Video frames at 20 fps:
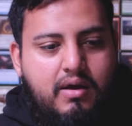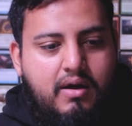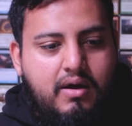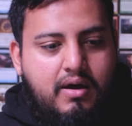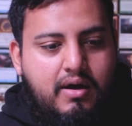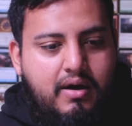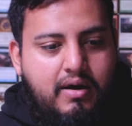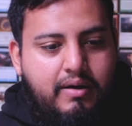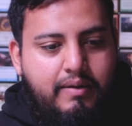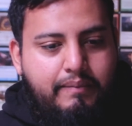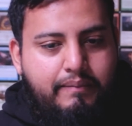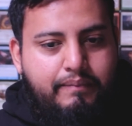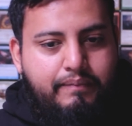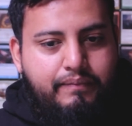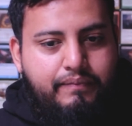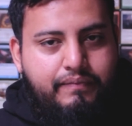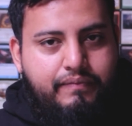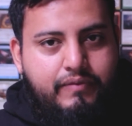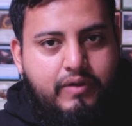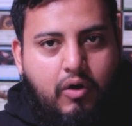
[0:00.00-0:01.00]

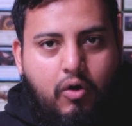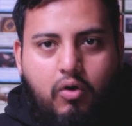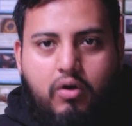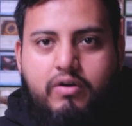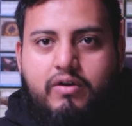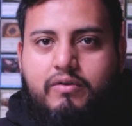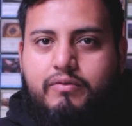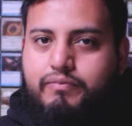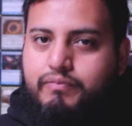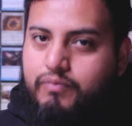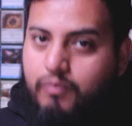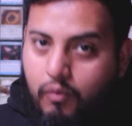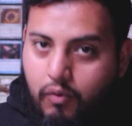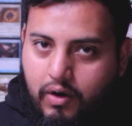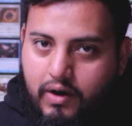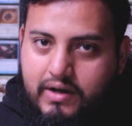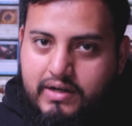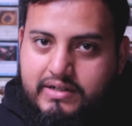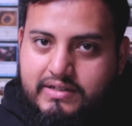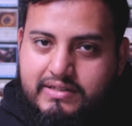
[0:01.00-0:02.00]
The order
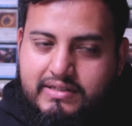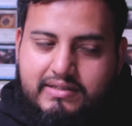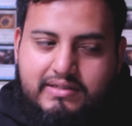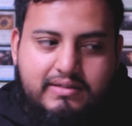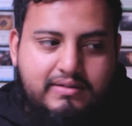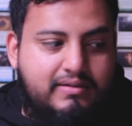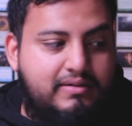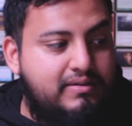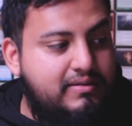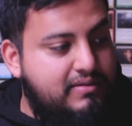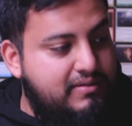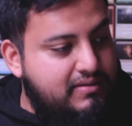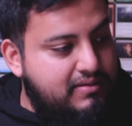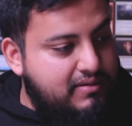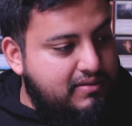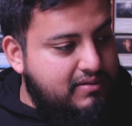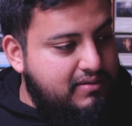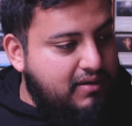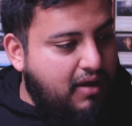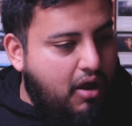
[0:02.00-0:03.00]
works,
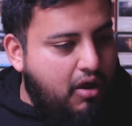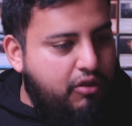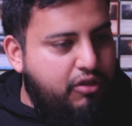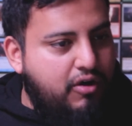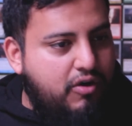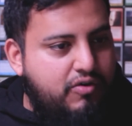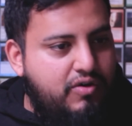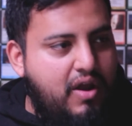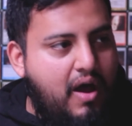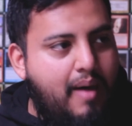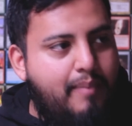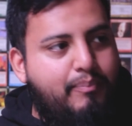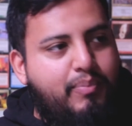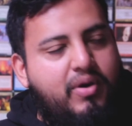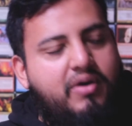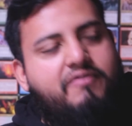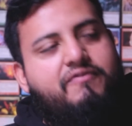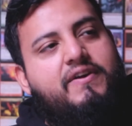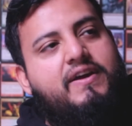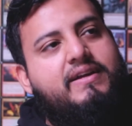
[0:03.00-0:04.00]
although not
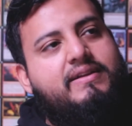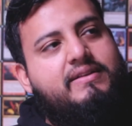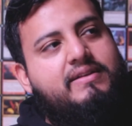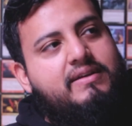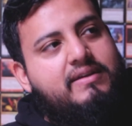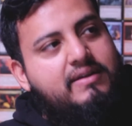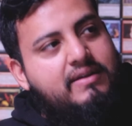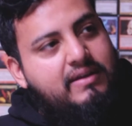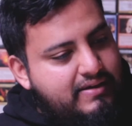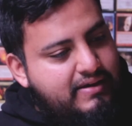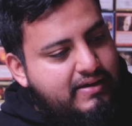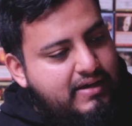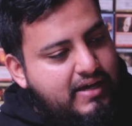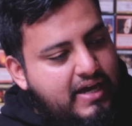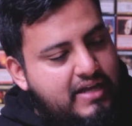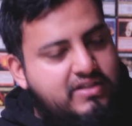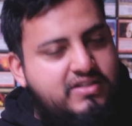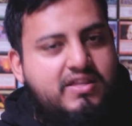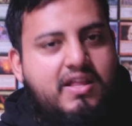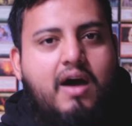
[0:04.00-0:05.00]
perfect.
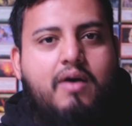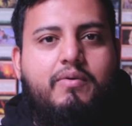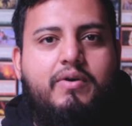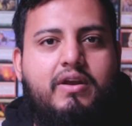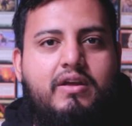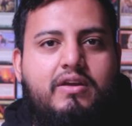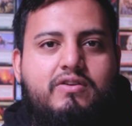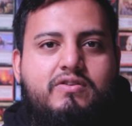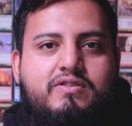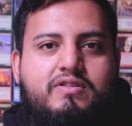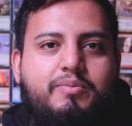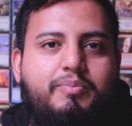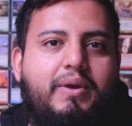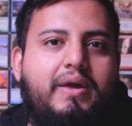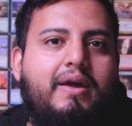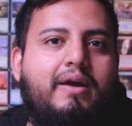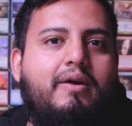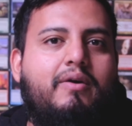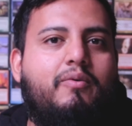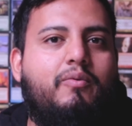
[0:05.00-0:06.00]
It's not what it used to
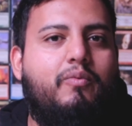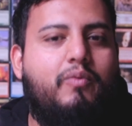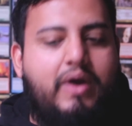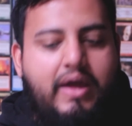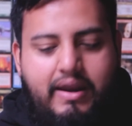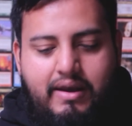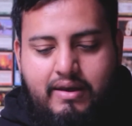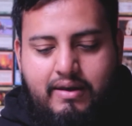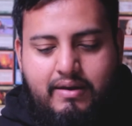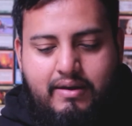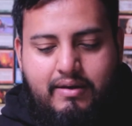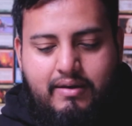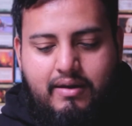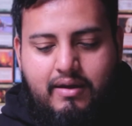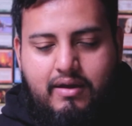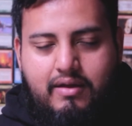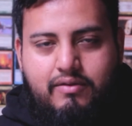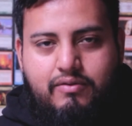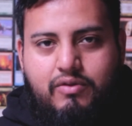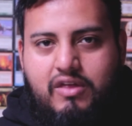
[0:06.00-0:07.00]
be when
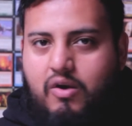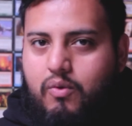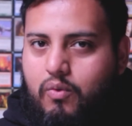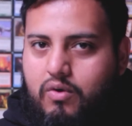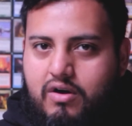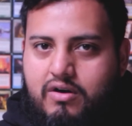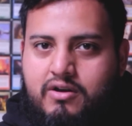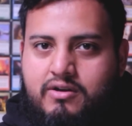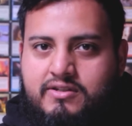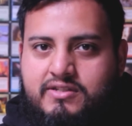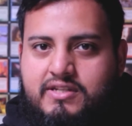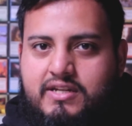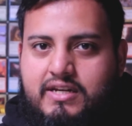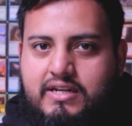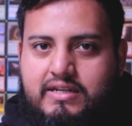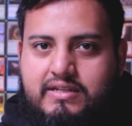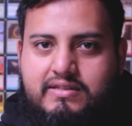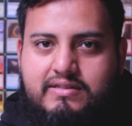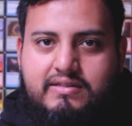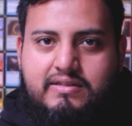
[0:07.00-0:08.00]
there were no
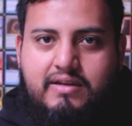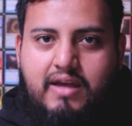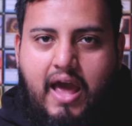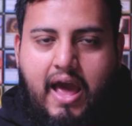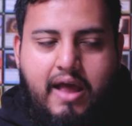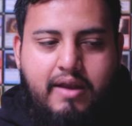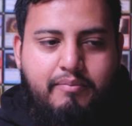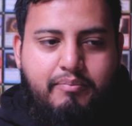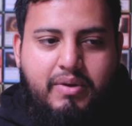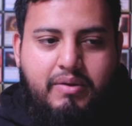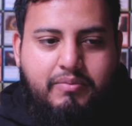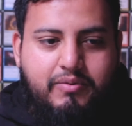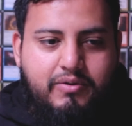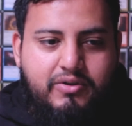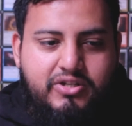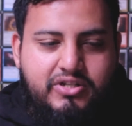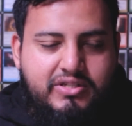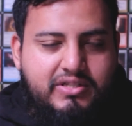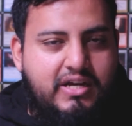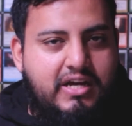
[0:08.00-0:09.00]
cities and people were
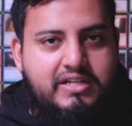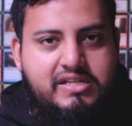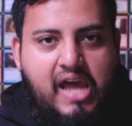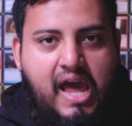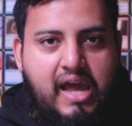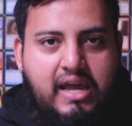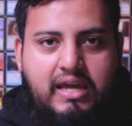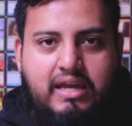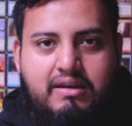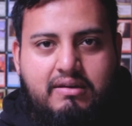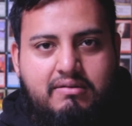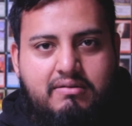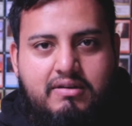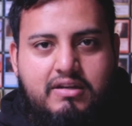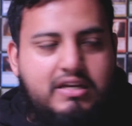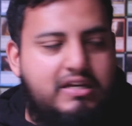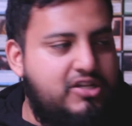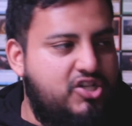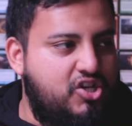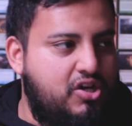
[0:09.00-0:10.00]
just attacking
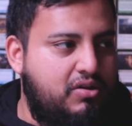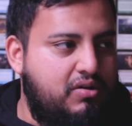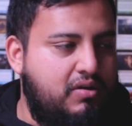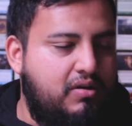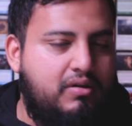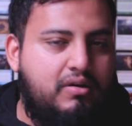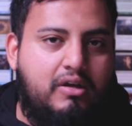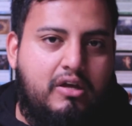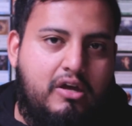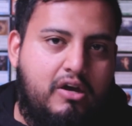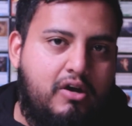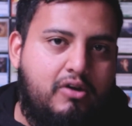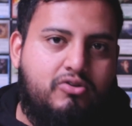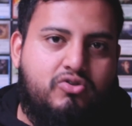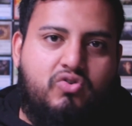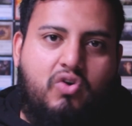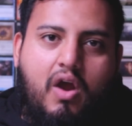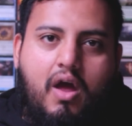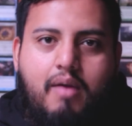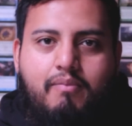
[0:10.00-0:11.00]
each other,
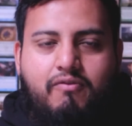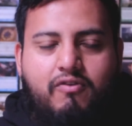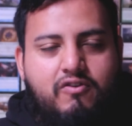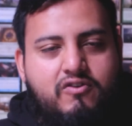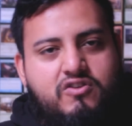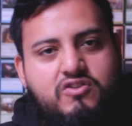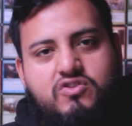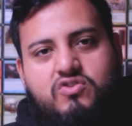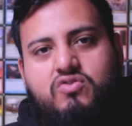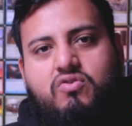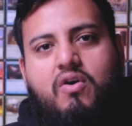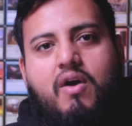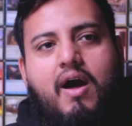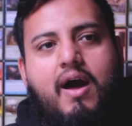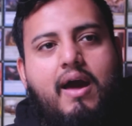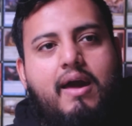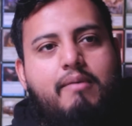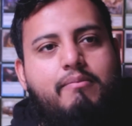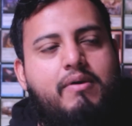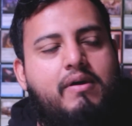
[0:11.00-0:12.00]
tribe versus
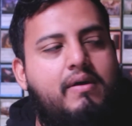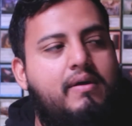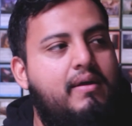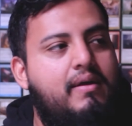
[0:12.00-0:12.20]
tribe.